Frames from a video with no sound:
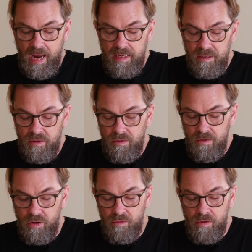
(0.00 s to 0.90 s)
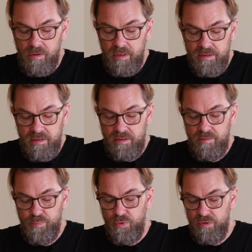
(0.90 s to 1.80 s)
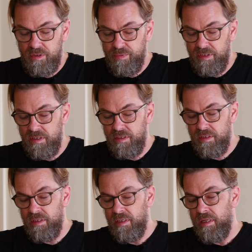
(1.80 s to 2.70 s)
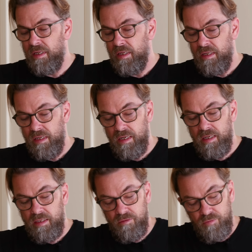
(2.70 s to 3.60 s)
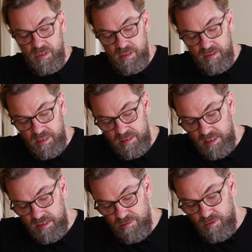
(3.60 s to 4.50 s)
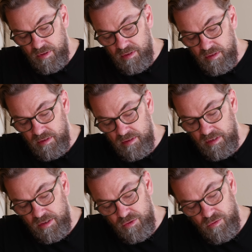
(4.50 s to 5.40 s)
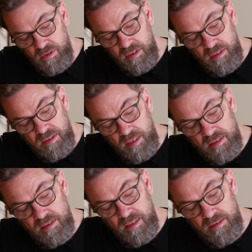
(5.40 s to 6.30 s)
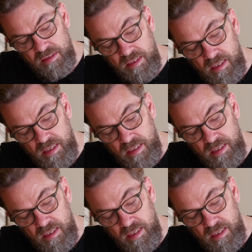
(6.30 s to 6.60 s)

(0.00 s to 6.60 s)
and overall it's just pure simplicity. And well, uh, there is actually one little door here, and that is the SD